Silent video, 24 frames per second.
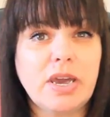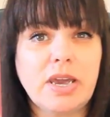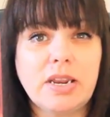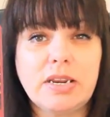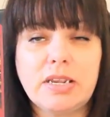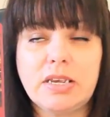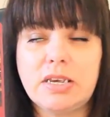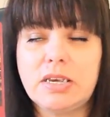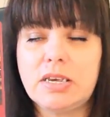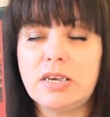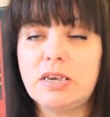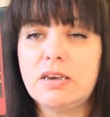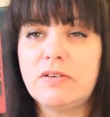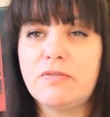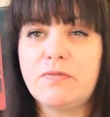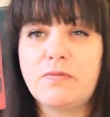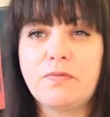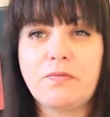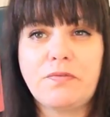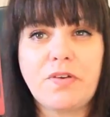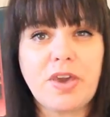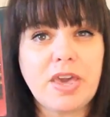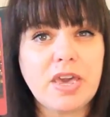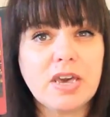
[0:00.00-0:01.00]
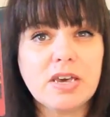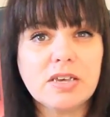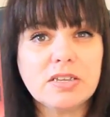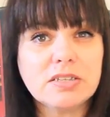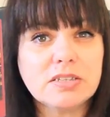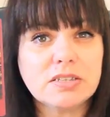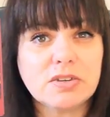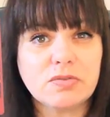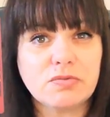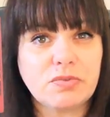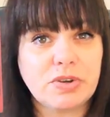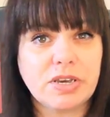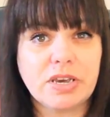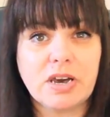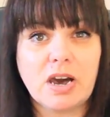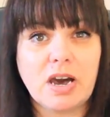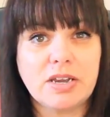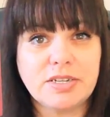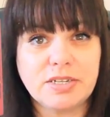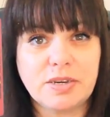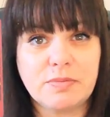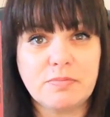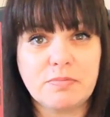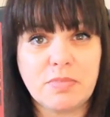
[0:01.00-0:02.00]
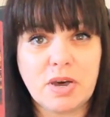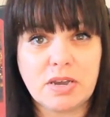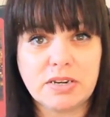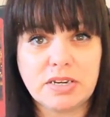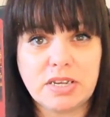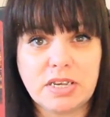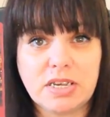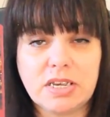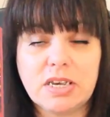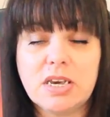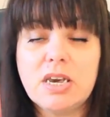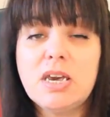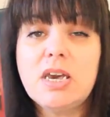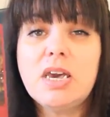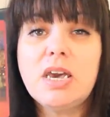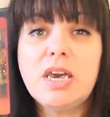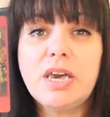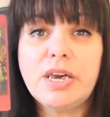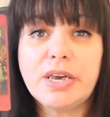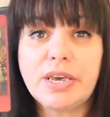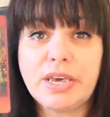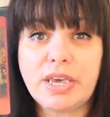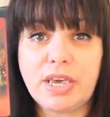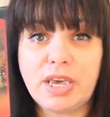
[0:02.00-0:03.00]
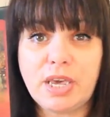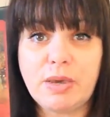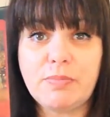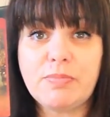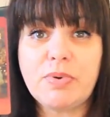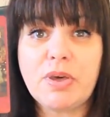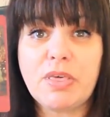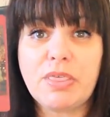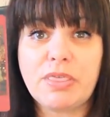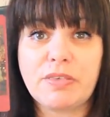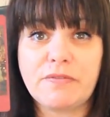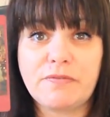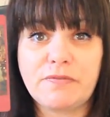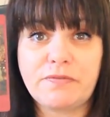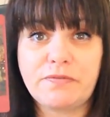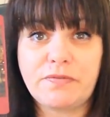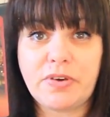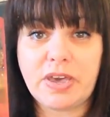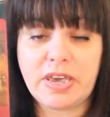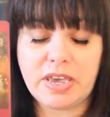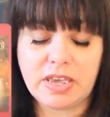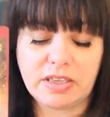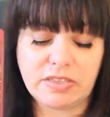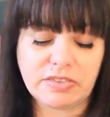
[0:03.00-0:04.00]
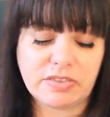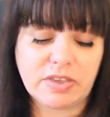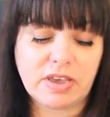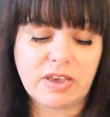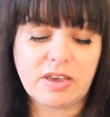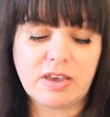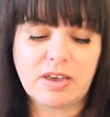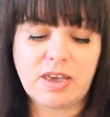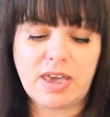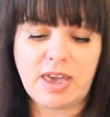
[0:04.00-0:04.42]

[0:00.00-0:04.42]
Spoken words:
any fears regarding money, keep the faith.